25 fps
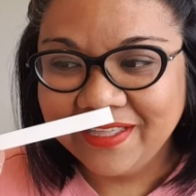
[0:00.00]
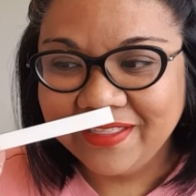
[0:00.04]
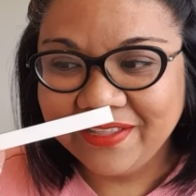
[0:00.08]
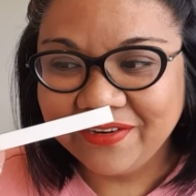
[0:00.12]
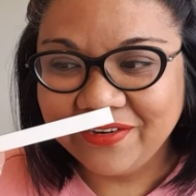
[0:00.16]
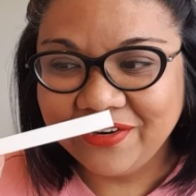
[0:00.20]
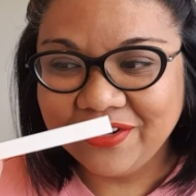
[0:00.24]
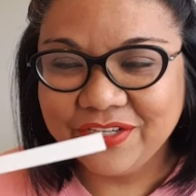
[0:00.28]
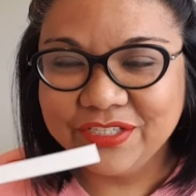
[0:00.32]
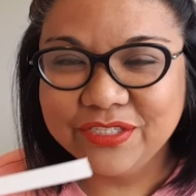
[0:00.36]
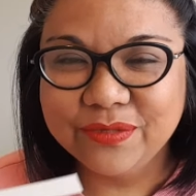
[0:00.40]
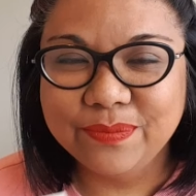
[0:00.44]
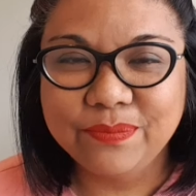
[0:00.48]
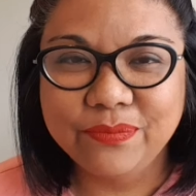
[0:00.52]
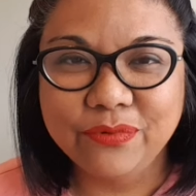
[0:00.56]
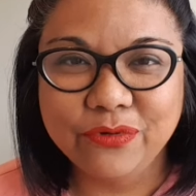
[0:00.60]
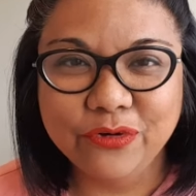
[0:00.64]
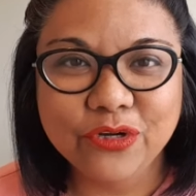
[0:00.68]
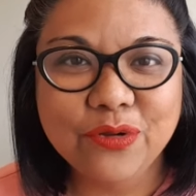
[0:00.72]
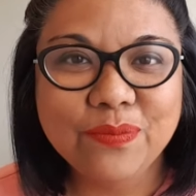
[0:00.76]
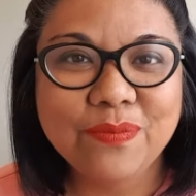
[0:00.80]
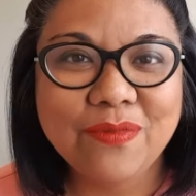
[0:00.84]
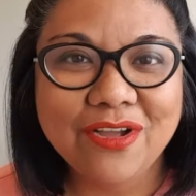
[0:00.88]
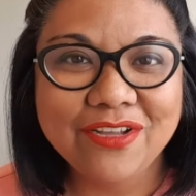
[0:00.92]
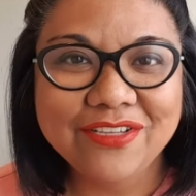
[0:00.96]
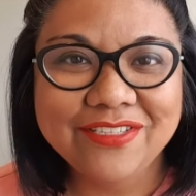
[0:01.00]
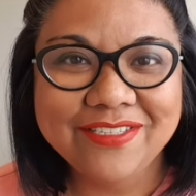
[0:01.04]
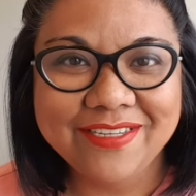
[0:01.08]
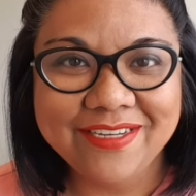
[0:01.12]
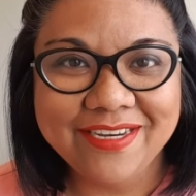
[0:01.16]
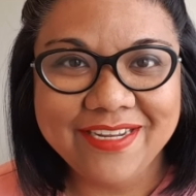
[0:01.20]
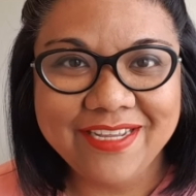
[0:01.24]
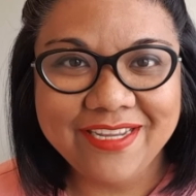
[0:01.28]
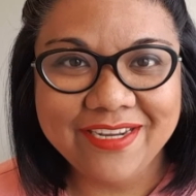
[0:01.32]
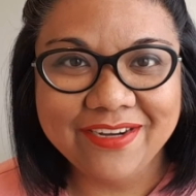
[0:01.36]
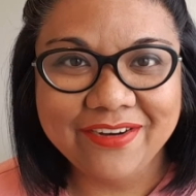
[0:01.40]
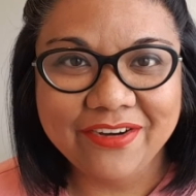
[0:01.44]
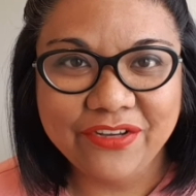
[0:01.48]
There is a bergamot
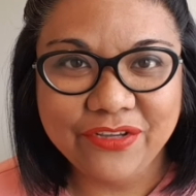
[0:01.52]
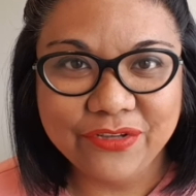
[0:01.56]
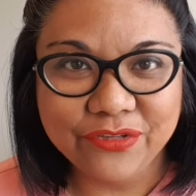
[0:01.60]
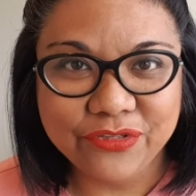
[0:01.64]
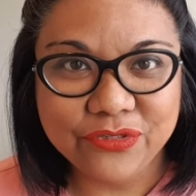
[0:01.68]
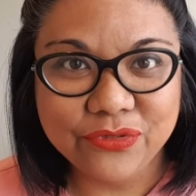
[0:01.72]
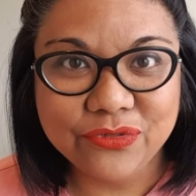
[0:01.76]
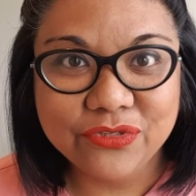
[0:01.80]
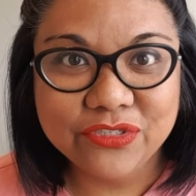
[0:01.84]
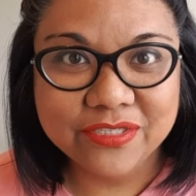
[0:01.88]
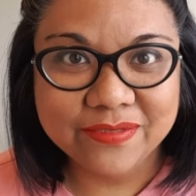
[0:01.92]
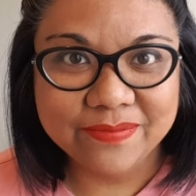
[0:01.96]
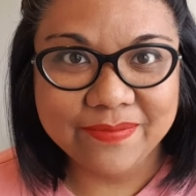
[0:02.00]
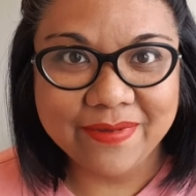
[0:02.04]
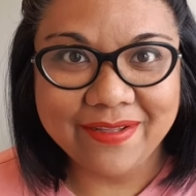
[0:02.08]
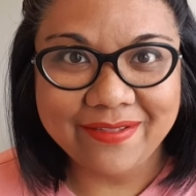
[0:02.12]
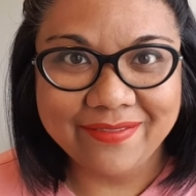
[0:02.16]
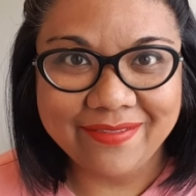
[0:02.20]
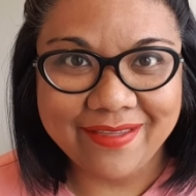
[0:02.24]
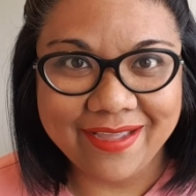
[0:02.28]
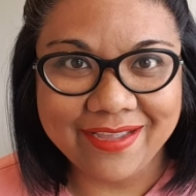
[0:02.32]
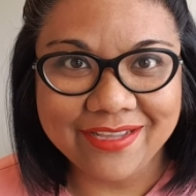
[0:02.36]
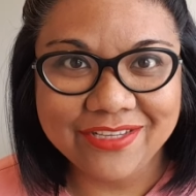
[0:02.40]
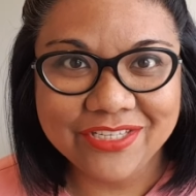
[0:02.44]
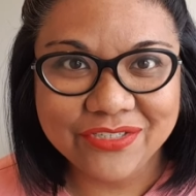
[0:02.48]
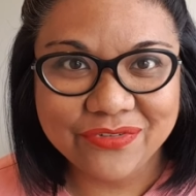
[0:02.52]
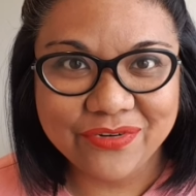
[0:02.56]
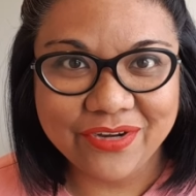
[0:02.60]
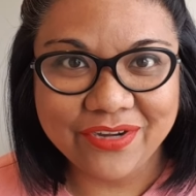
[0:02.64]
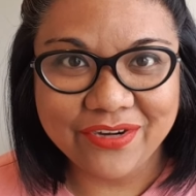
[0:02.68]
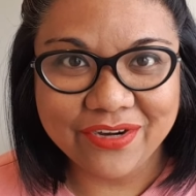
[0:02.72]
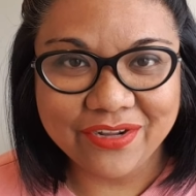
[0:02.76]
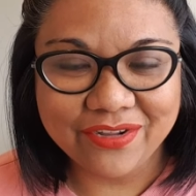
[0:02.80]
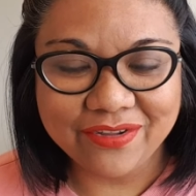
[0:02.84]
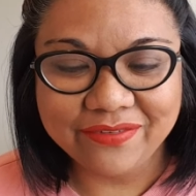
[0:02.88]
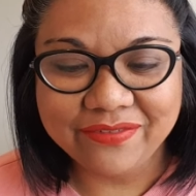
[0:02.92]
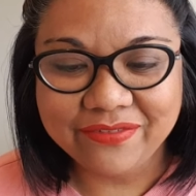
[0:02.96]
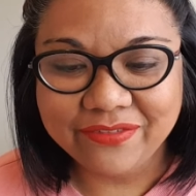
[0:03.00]
in here, and you do smell that
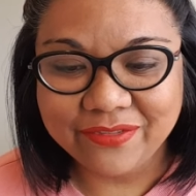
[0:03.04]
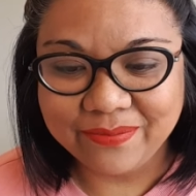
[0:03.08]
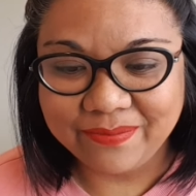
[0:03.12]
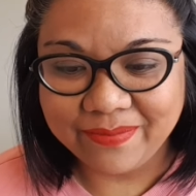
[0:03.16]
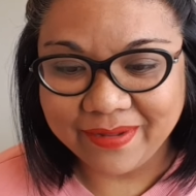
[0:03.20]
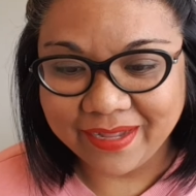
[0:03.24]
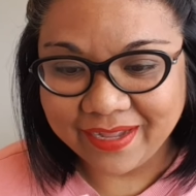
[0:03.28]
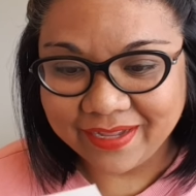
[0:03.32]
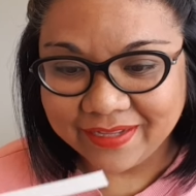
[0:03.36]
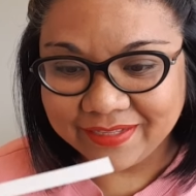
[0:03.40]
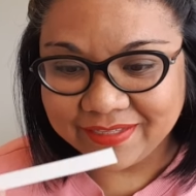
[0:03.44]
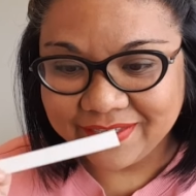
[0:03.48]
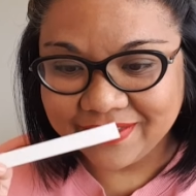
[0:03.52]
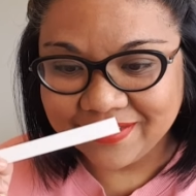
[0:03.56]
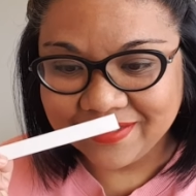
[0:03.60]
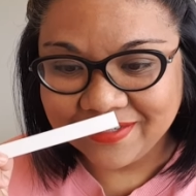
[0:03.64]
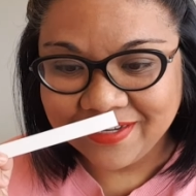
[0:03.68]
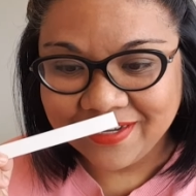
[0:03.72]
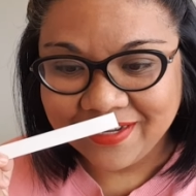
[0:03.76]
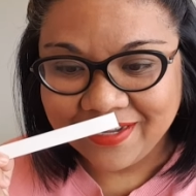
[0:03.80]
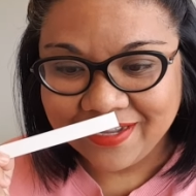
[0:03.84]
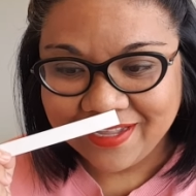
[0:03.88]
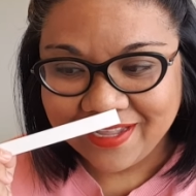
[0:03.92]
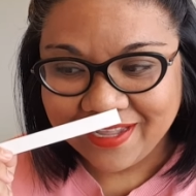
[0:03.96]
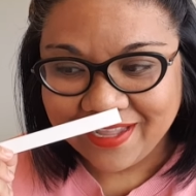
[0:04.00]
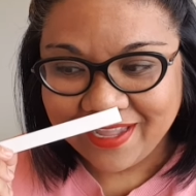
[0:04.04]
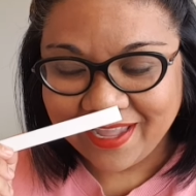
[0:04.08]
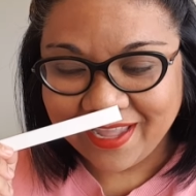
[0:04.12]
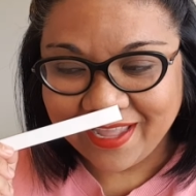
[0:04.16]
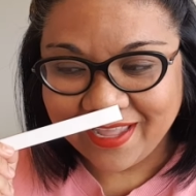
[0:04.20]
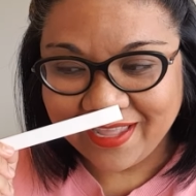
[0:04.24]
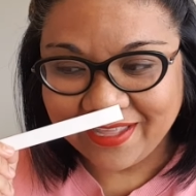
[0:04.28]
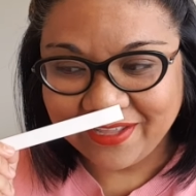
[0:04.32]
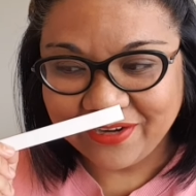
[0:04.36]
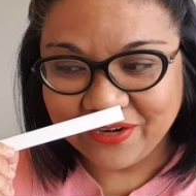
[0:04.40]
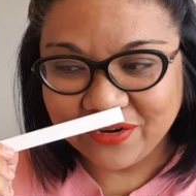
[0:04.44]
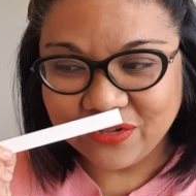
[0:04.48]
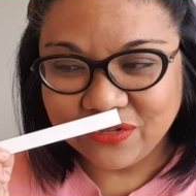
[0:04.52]
straight off the bat.
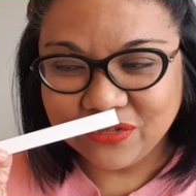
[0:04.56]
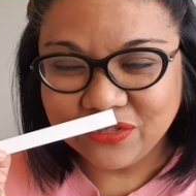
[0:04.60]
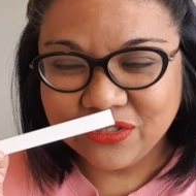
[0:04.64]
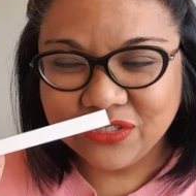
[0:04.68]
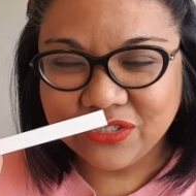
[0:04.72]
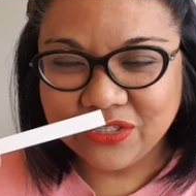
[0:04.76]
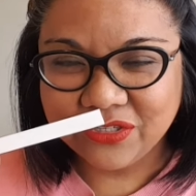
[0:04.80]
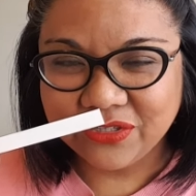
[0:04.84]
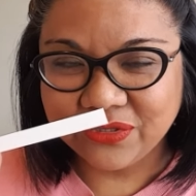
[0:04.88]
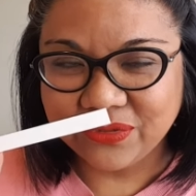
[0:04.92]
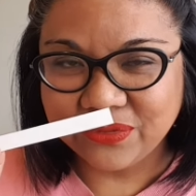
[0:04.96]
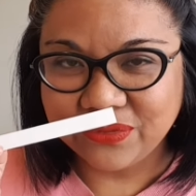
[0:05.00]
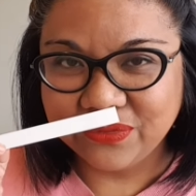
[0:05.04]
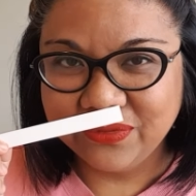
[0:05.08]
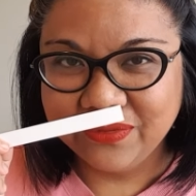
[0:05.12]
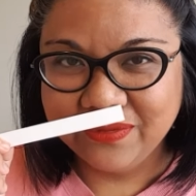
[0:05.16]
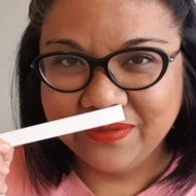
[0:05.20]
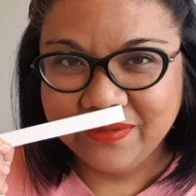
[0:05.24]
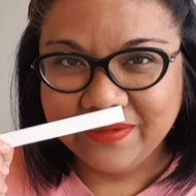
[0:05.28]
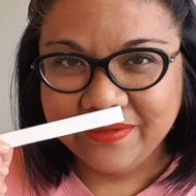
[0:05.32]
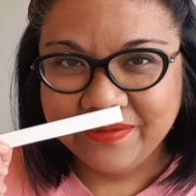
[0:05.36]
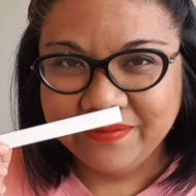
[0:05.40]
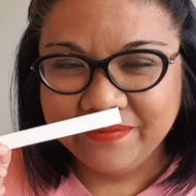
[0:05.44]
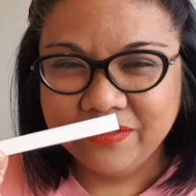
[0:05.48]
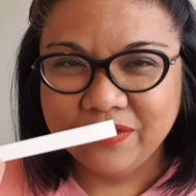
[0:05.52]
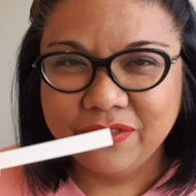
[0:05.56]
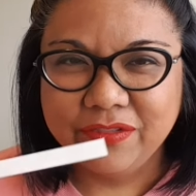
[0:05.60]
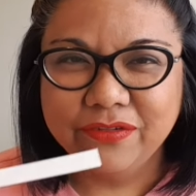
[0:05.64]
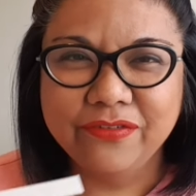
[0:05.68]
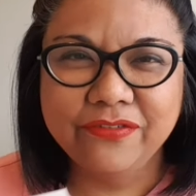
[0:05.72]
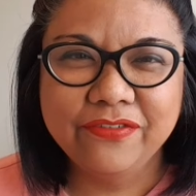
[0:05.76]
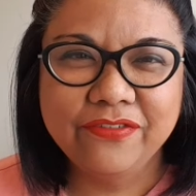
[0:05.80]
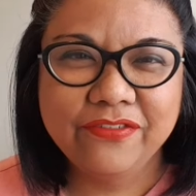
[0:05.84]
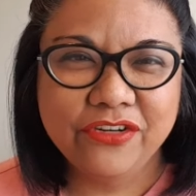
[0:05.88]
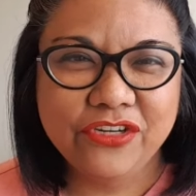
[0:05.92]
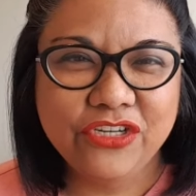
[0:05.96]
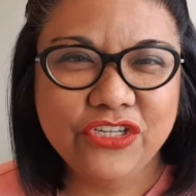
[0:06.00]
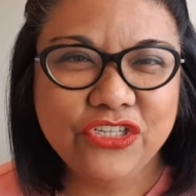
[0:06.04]
And also, the
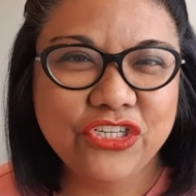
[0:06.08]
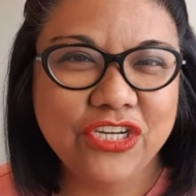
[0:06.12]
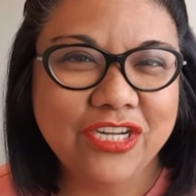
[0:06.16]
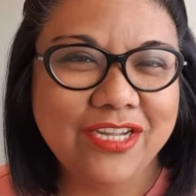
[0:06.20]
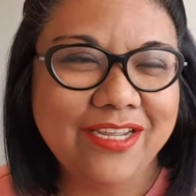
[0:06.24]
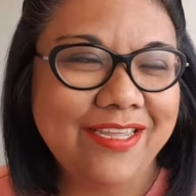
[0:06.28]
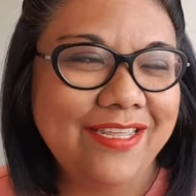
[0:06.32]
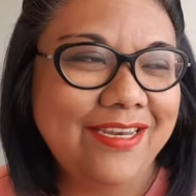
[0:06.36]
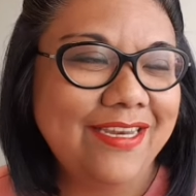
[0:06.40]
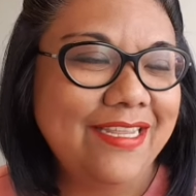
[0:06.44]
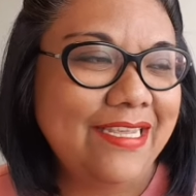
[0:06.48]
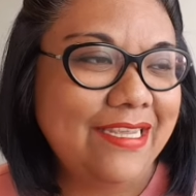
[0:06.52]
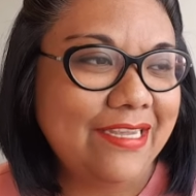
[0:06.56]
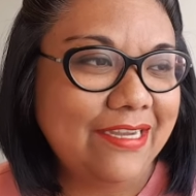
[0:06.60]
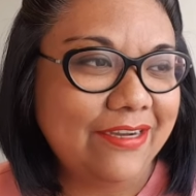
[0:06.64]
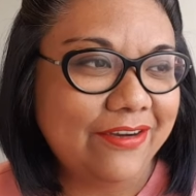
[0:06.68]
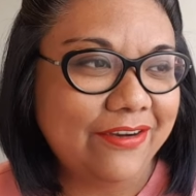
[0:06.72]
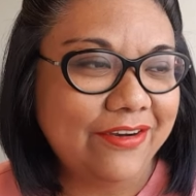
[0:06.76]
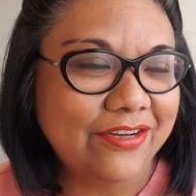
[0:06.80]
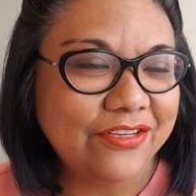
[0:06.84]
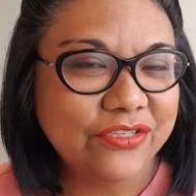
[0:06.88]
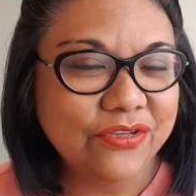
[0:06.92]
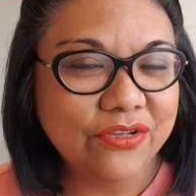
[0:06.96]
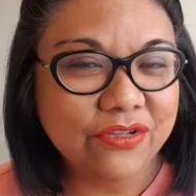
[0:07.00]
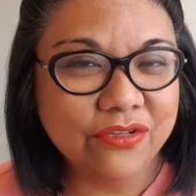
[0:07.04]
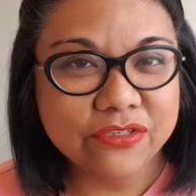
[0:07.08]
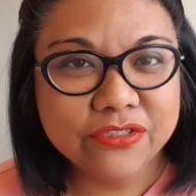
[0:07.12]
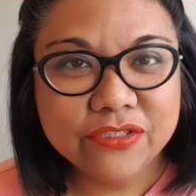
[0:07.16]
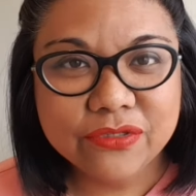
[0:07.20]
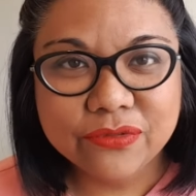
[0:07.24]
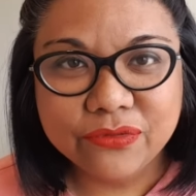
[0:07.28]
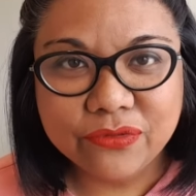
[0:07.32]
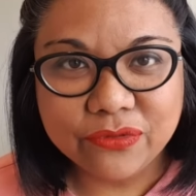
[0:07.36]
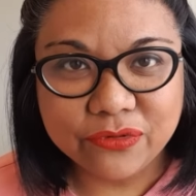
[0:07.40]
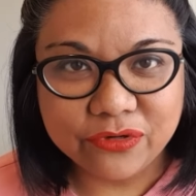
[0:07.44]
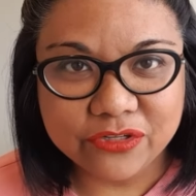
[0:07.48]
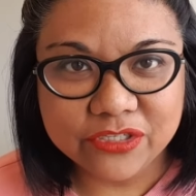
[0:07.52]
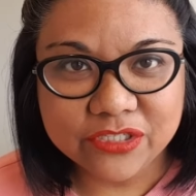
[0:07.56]
freesia in here is
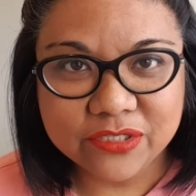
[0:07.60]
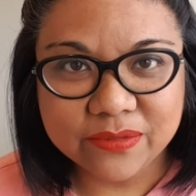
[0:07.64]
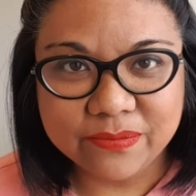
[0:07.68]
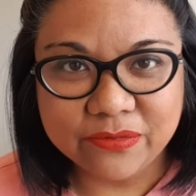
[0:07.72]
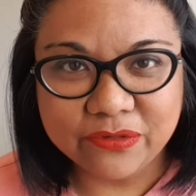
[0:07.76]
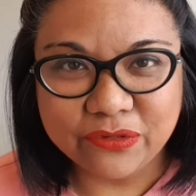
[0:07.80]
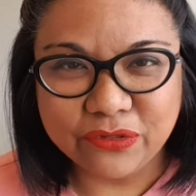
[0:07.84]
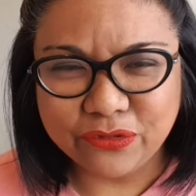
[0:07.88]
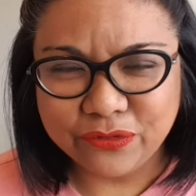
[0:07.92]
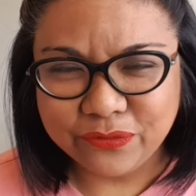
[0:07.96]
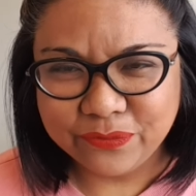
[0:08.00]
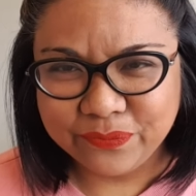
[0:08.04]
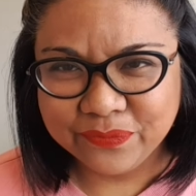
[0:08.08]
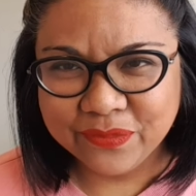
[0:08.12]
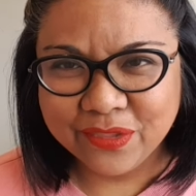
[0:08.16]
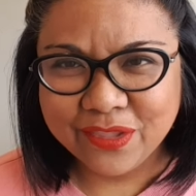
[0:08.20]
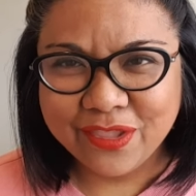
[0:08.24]
also noticeable.